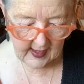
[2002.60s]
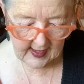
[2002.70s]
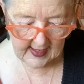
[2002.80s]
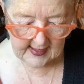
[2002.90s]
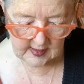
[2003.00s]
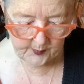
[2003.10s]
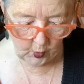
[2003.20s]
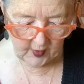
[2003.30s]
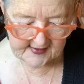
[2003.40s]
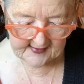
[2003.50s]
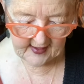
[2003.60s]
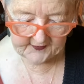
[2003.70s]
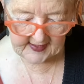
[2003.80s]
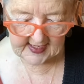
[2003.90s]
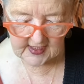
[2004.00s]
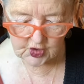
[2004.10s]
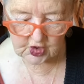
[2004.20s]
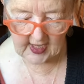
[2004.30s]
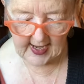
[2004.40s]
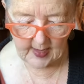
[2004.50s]
And he pointed out the age
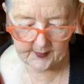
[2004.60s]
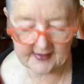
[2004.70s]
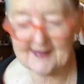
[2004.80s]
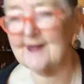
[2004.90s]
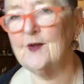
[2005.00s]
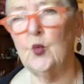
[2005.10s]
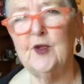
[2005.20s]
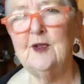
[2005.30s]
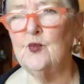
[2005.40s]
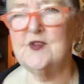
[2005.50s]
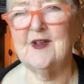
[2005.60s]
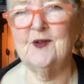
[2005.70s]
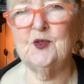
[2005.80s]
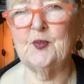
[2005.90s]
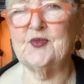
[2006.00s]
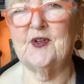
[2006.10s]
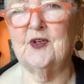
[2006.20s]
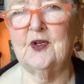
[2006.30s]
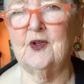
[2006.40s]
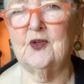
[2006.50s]
gap and said that William was 100%
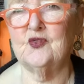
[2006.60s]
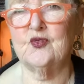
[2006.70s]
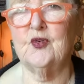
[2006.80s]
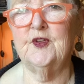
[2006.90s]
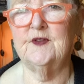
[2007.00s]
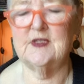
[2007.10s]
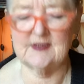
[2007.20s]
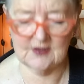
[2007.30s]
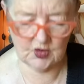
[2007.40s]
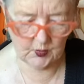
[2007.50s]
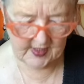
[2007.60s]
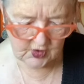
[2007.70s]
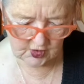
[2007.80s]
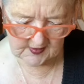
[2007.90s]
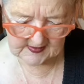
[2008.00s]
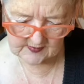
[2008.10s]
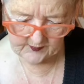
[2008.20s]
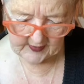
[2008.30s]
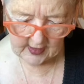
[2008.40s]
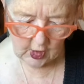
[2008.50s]
in control in these situations.
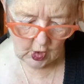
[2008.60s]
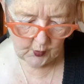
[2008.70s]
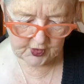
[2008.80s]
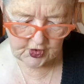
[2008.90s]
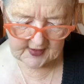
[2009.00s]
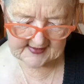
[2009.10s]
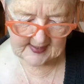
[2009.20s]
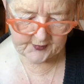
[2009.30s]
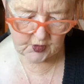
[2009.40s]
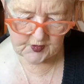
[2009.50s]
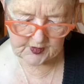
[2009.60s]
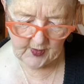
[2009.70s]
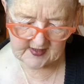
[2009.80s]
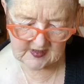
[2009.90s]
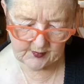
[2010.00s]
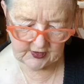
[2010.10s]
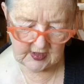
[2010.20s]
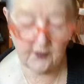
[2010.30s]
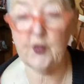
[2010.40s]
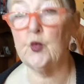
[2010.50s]
Richard accepted
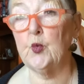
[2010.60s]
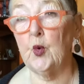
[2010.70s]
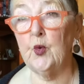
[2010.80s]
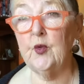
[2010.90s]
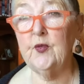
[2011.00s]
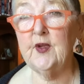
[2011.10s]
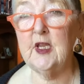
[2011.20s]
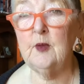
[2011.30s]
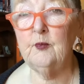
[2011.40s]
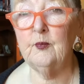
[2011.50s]
responsibility for the role that he